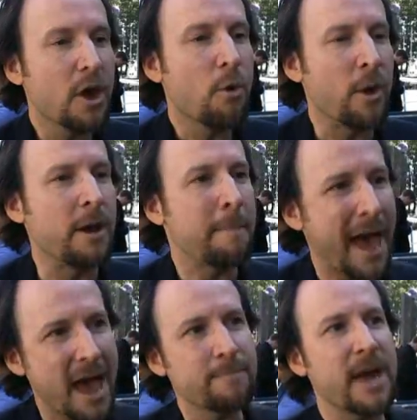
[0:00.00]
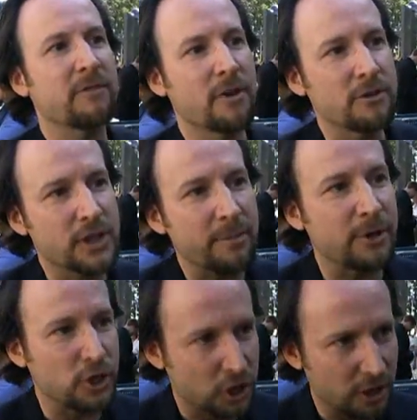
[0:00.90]
When a madman rose up
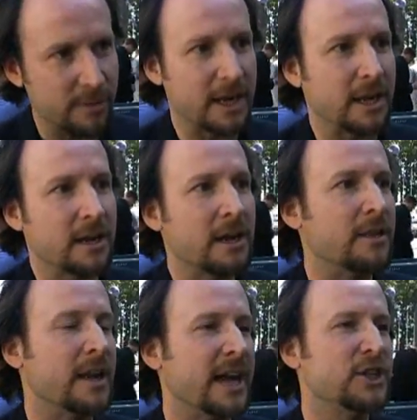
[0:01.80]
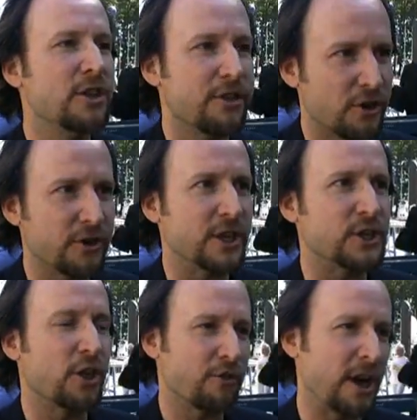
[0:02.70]
in Germany in the
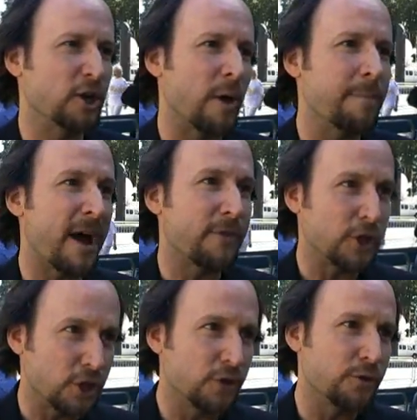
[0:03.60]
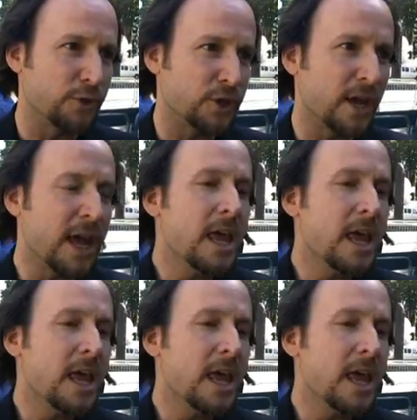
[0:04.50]
1930s and threatened to wipe out the Jews,